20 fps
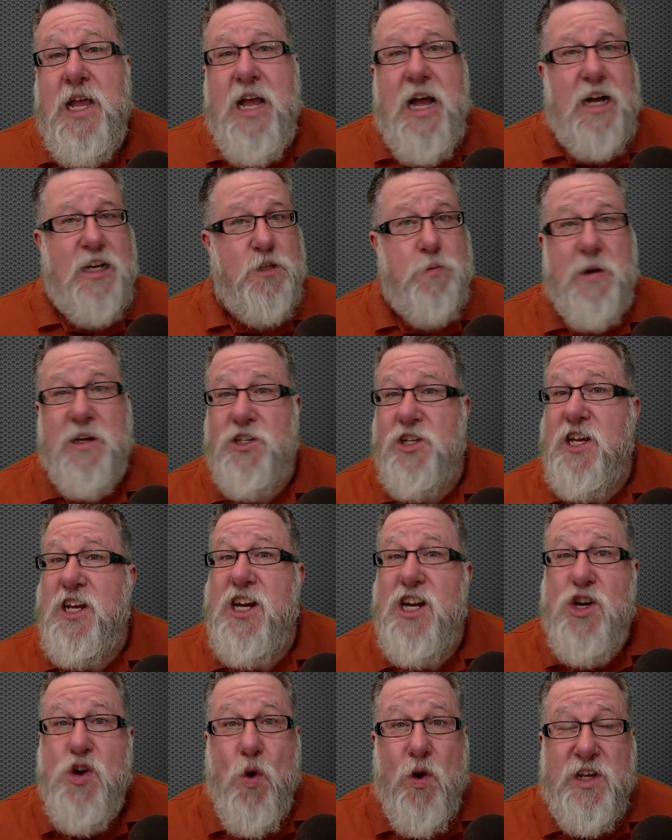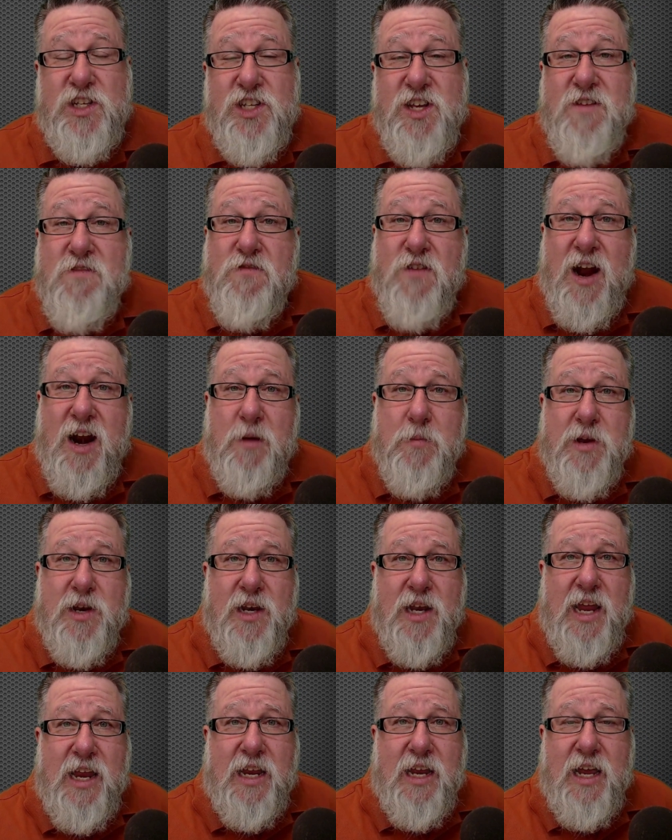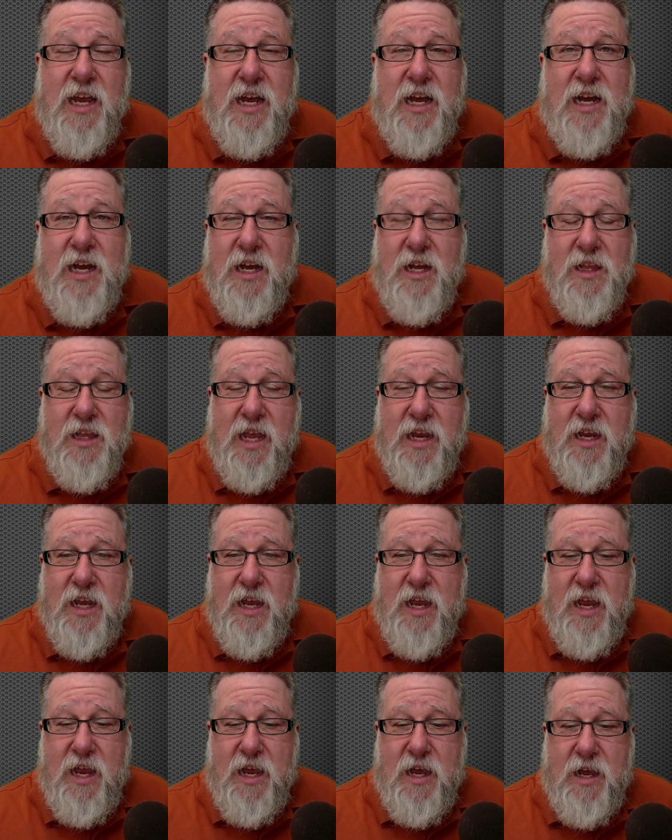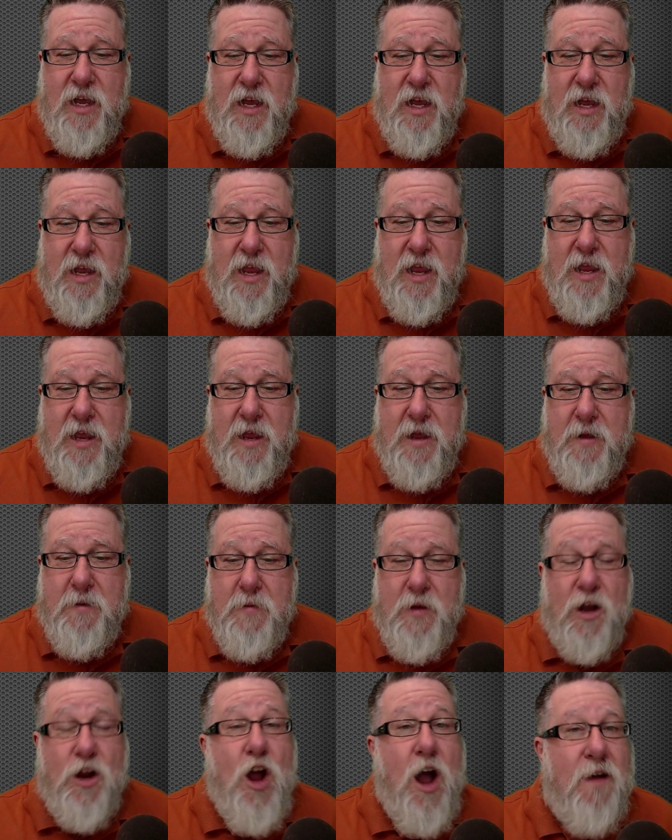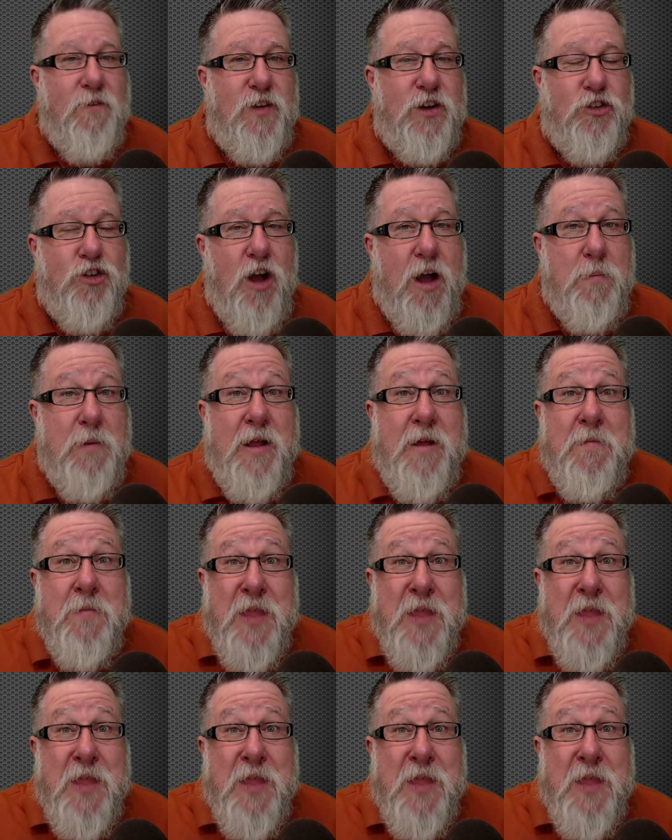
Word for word: especially in a noisy environment like a, like a, a, a, a coffee shop.